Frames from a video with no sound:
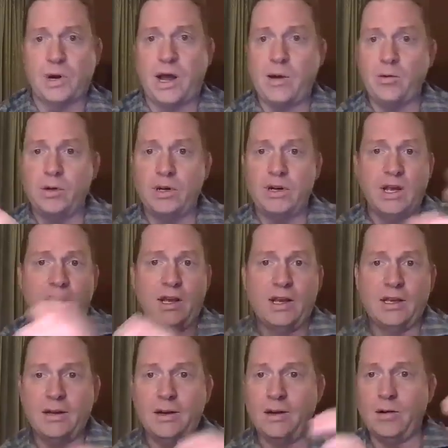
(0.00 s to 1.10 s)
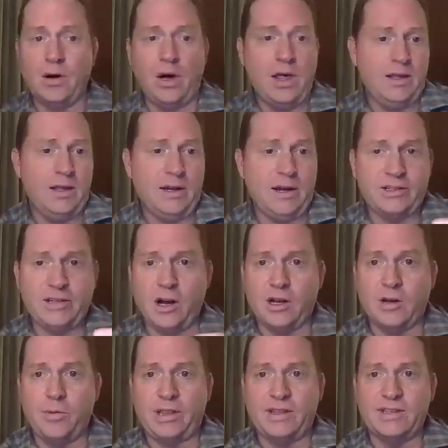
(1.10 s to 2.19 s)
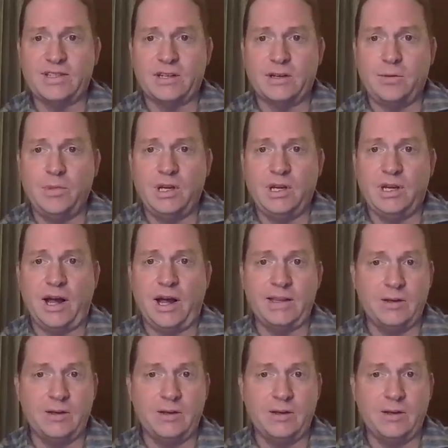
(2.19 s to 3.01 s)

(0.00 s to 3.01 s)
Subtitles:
But I would, and I'll talk about this in a minute.